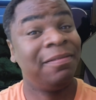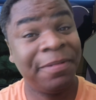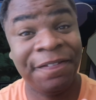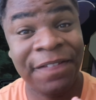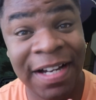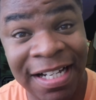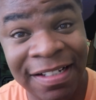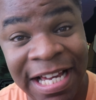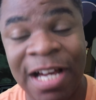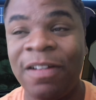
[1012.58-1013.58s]
I'm going to find
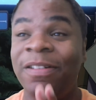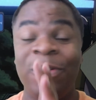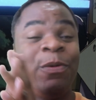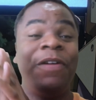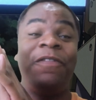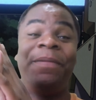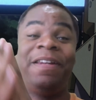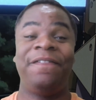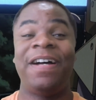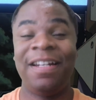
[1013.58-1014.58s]
out now, and the only way for me
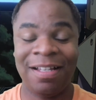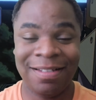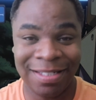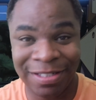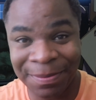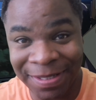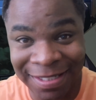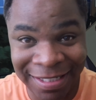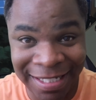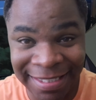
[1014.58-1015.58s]
to find out is to jump
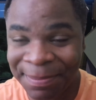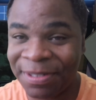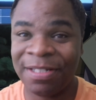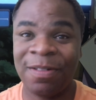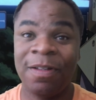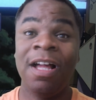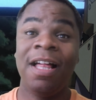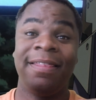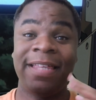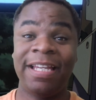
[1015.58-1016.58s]
into the next episode.
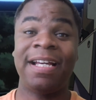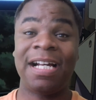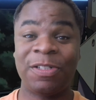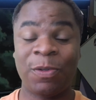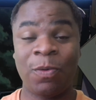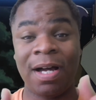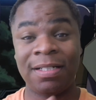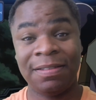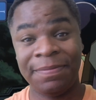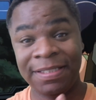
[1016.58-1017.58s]
Thank you guys for
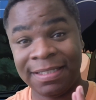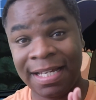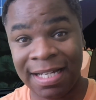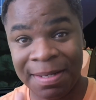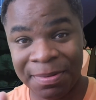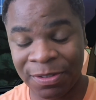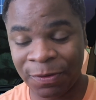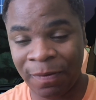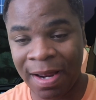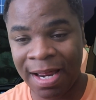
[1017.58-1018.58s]
watching. Please like, comment,
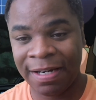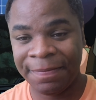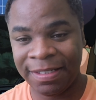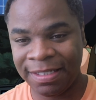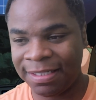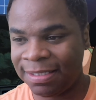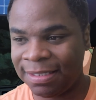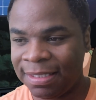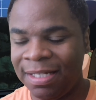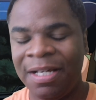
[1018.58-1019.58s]
subscribe,
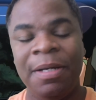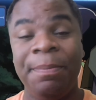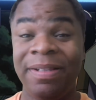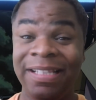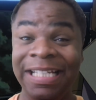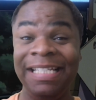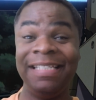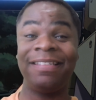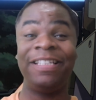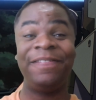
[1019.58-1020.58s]
and
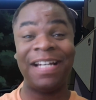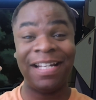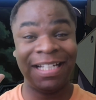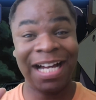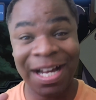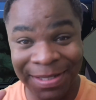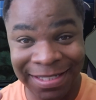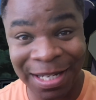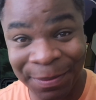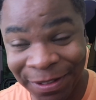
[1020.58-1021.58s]
please leave down in comments
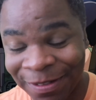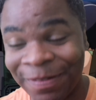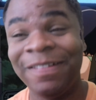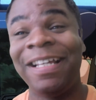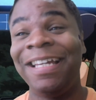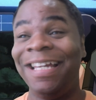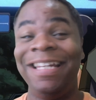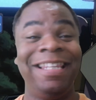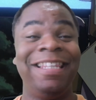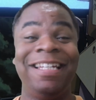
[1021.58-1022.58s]
down below, like,
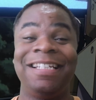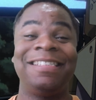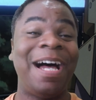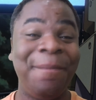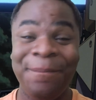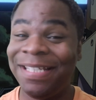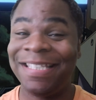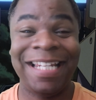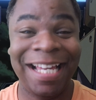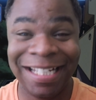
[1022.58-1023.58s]
anything, because I'm
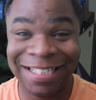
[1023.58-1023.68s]
missing hella